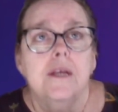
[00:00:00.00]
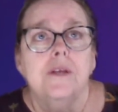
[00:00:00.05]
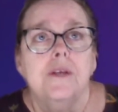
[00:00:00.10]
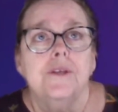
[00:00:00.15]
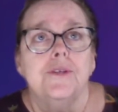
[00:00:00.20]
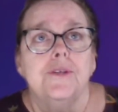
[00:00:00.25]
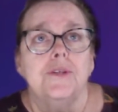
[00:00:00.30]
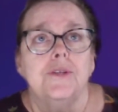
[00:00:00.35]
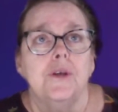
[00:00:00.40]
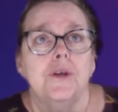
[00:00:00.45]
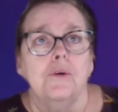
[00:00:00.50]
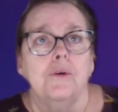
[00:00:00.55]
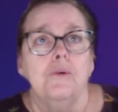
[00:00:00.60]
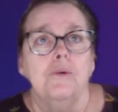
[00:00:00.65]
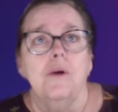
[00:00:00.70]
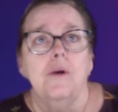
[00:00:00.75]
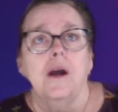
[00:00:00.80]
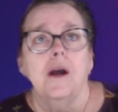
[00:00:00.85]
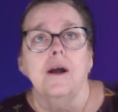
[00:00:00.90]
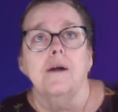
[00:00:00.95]

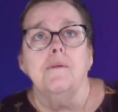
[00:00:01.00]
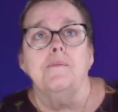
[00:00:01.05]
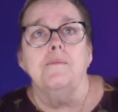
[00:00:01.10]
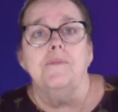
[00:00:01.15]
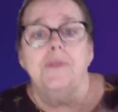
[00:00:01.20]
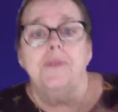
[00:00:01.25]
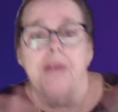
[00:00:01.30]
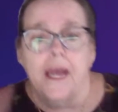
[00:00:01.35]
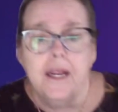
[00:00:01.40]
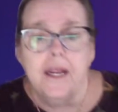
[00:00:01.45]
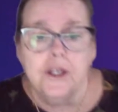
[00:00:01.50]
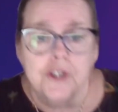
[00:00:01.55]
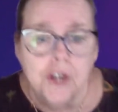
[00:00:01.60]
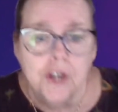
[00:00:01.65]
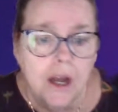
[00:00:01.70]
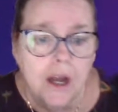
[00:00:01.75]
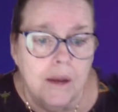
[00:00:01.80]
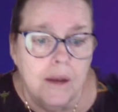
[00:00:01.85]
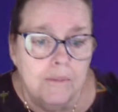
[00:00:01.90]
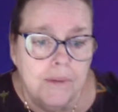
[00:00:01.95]
So that
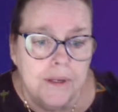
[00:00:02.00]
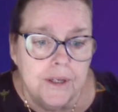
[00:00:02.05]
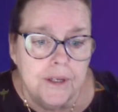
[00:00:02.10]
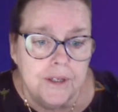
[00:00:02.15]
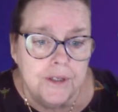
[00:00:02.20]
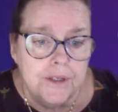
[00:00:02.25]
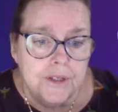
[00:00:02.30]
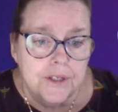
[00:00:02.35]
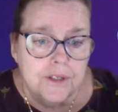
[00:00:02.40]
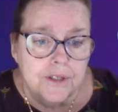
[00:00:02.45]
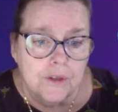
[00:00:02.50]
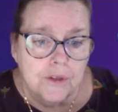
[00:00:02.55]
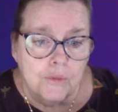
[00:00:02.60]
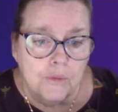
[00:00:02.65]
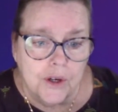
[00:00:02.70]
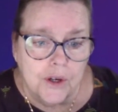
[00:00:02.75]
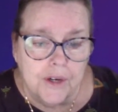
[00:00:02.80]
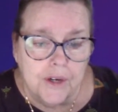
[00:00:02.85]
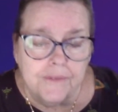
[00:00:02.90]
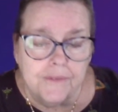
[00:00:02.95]
job is the
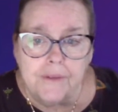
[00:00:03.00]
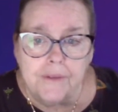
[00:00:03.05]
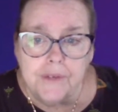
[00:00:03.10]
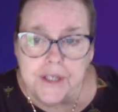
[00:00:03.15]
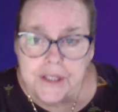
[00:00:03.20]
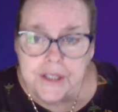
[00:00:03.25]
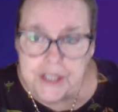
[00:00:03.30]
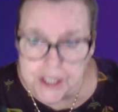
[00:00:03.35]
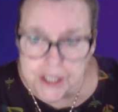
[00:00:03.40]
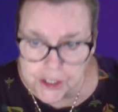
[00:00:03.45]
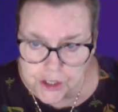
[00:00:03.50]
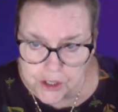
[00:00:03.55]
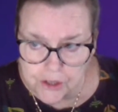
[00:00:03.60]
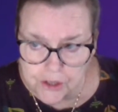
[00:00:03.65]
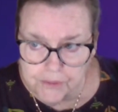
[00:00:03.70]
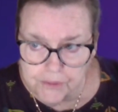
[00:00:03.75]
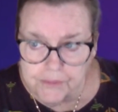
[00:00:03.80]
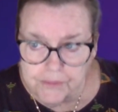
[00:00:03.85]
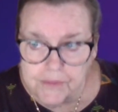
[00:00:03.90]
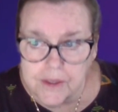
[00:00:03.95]
work of every teacher.